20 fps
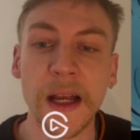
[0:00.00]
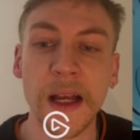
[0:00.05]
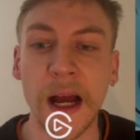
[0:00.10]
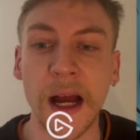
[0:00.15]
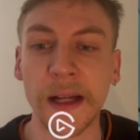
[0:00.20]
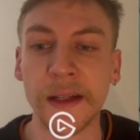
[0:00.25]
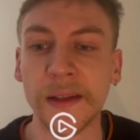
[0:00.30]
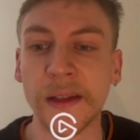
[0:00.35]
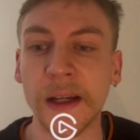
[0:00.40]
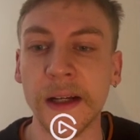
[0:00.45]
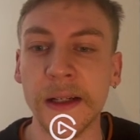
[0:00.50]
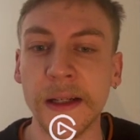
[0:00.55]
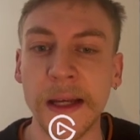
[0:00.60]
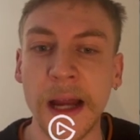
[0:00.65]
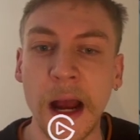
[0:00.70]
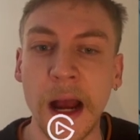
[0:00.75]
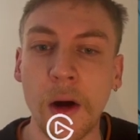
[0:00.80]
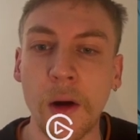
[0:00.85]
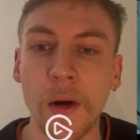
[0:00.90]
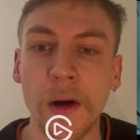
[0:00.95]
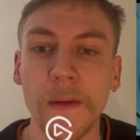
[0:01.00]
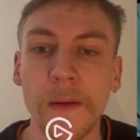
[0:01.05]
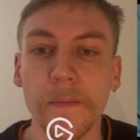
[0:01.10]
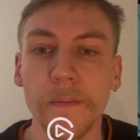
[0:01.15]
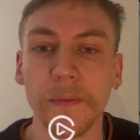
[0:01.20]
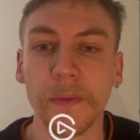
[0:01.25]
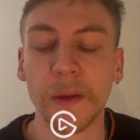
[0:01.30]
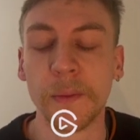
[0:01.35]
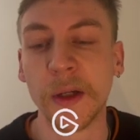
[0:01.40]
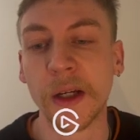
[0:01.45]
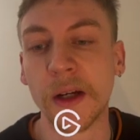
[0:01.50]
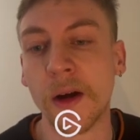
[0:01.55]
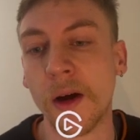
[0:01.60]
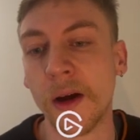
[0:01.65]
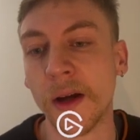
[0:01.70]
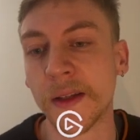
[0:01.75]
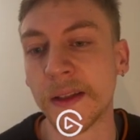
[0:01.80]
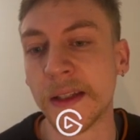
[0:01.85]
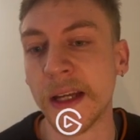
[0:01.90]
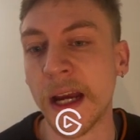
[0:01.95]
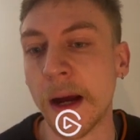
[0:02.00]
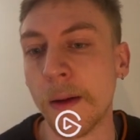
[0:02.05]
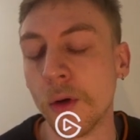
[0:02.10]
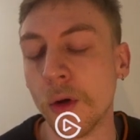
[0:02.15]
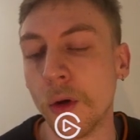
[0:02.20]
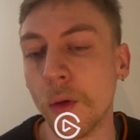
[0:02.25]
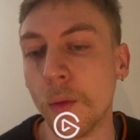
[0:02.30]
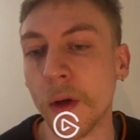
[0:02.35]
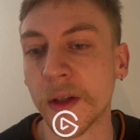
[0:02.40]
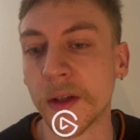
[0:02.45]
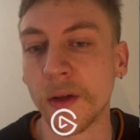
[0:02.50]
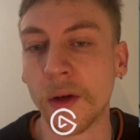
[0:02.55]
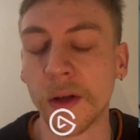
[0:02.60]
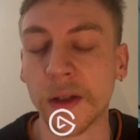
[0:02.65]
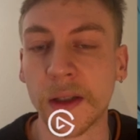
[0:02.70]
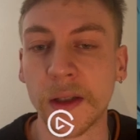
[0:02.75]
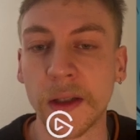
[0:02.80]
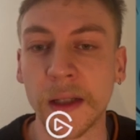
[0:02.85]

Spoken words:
until now, because Diablo was not